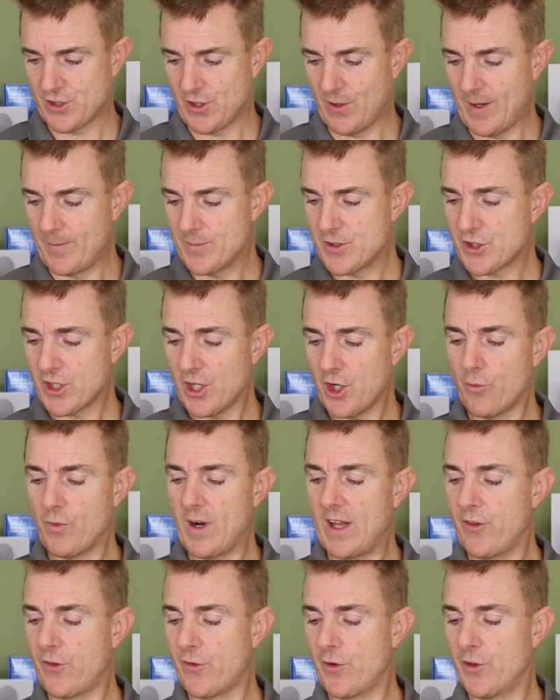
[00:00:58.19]
So I'm just going to
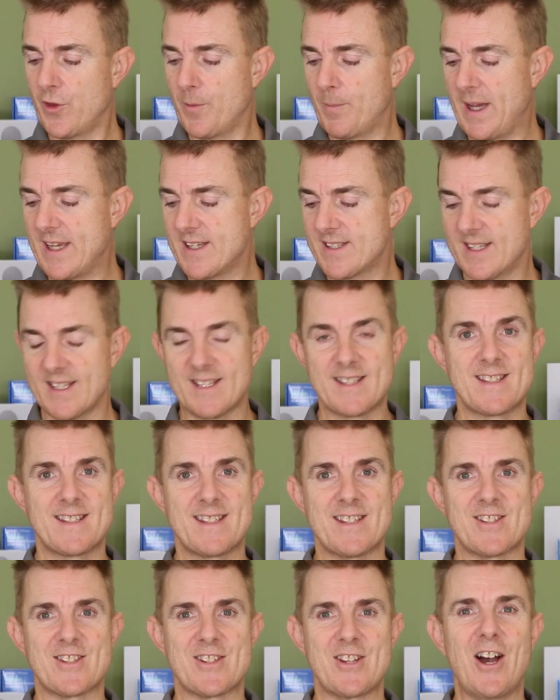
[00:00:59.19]
run through the basics
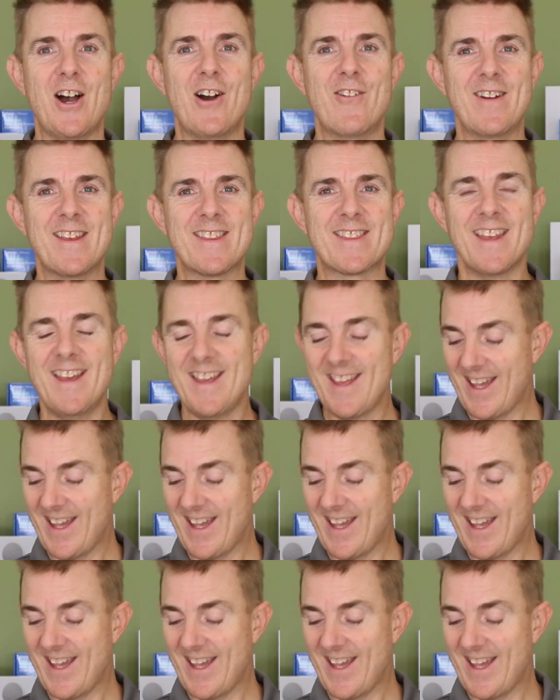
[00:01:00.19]
to start with.